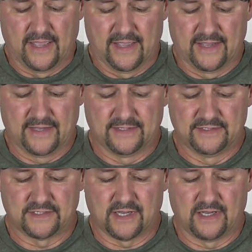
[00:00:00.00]

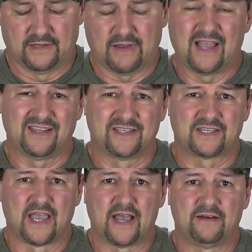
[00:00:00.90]
and I like
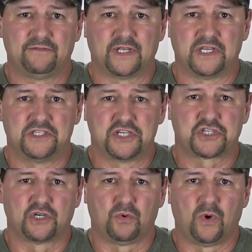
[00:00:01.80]
to have an
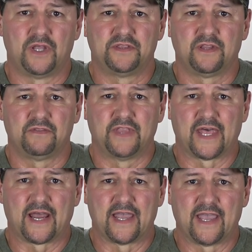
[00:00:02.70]
additional one
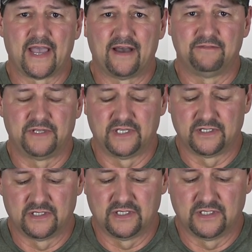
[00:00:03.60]
that I have
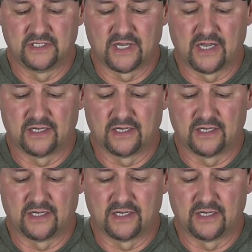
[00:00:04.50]
in the